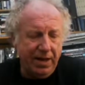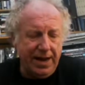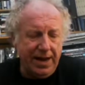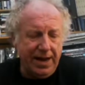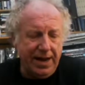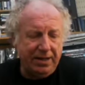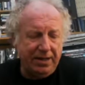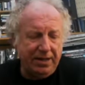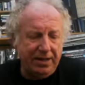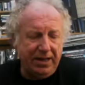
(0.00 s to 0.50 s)

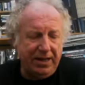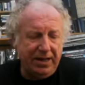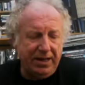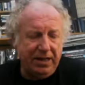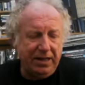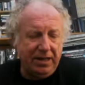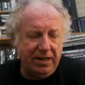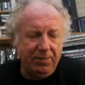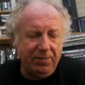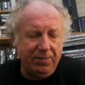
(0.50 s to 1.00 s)
it's been
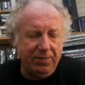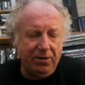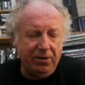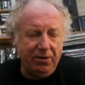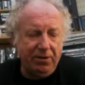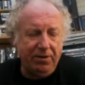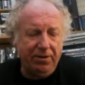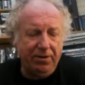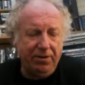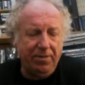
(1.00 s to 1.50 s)
dumped
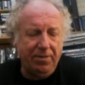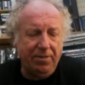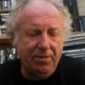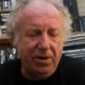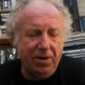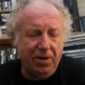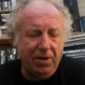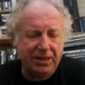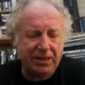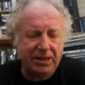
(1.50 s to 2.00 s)
on uh,
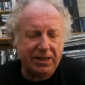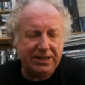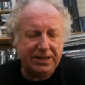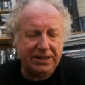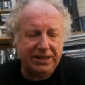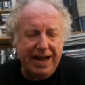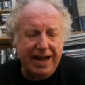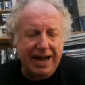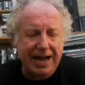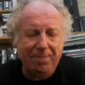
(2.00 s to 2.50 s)
Monica's
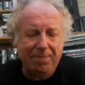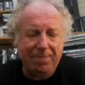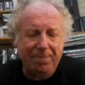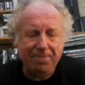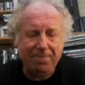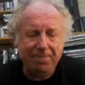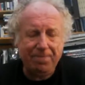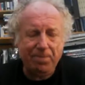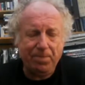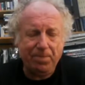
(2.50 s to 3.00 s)
lap.
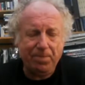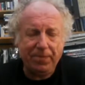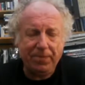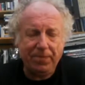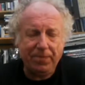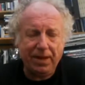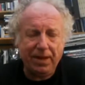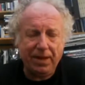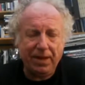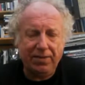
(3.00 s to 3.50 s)

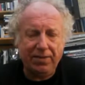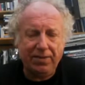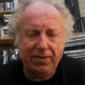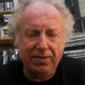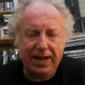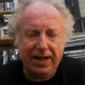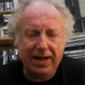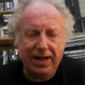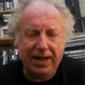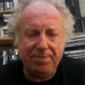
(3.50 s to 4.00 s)

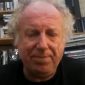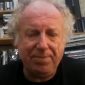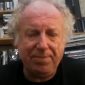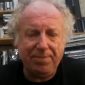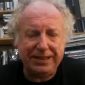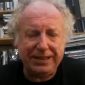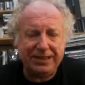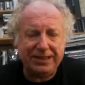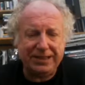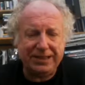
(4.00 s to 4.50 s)
That
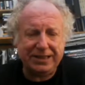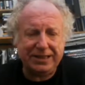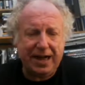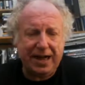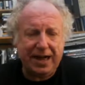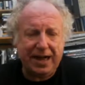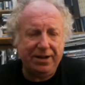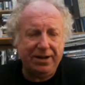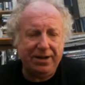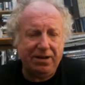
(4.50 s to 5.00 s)
Max has
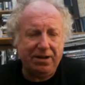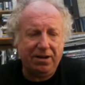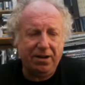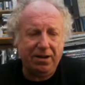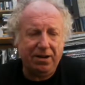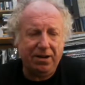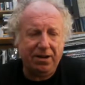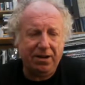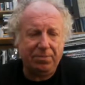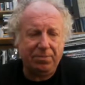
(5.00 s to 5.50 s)
died in her
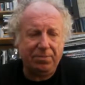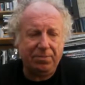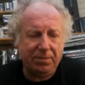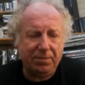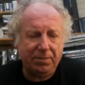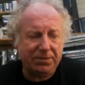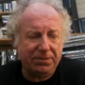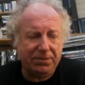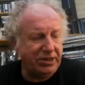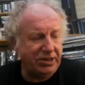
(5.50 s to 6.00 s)

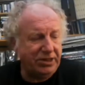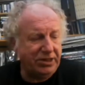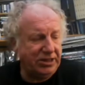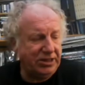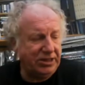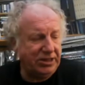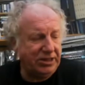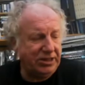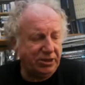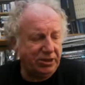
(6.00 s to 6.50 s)
apartment and
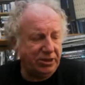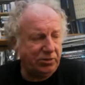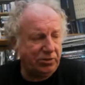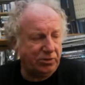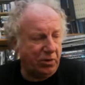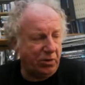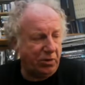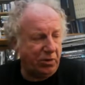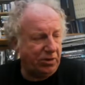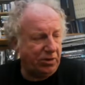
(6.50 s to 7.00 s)
she's been
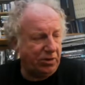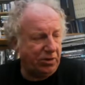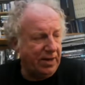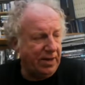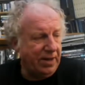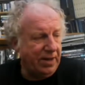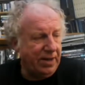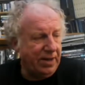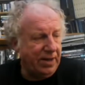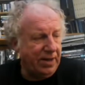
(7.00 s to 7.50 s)
distraught.
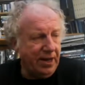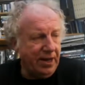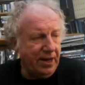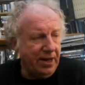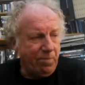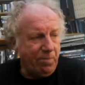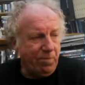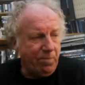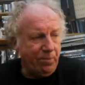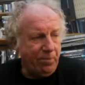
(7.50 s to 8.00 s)

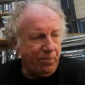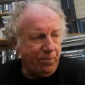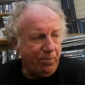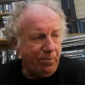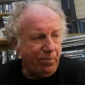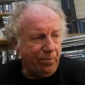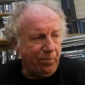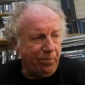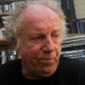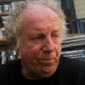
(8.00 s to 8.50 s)

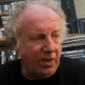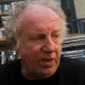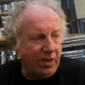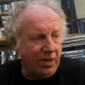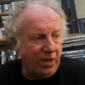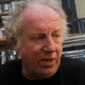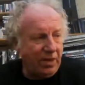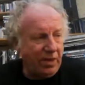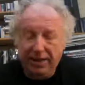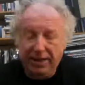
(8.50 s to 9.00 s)
The
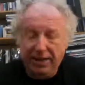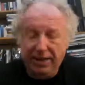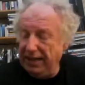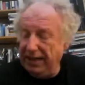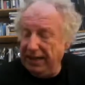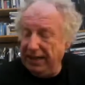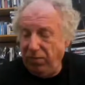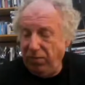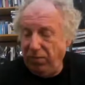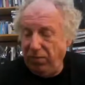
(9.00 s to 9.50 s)
only thing
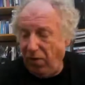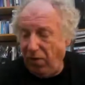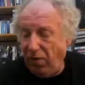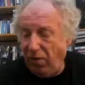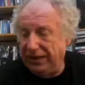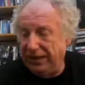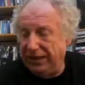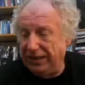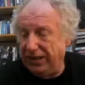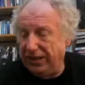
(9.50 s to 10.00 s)
is, why
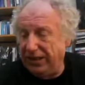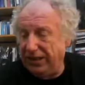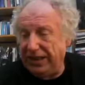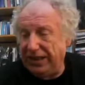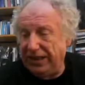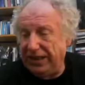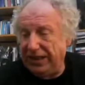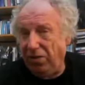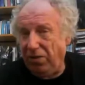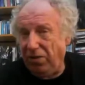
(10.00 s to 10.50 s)
didn't she
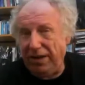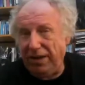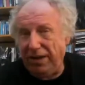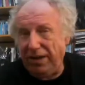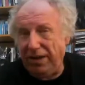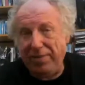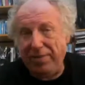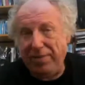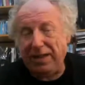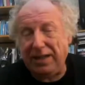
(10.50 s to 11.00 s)
call the
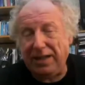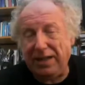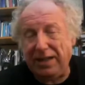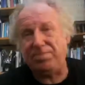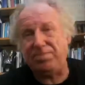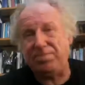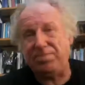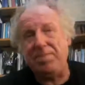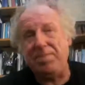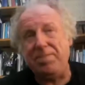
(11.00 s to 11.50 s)
ambulance
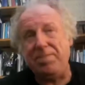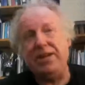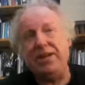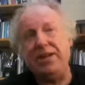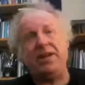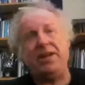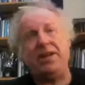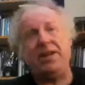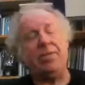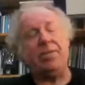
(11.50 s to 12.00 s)
immediately?
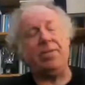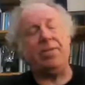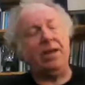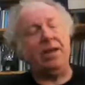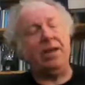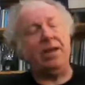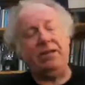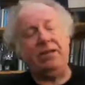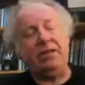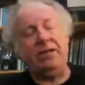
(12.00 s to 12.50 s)
But I
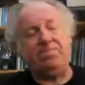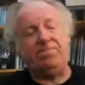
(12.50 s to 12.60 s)
mean,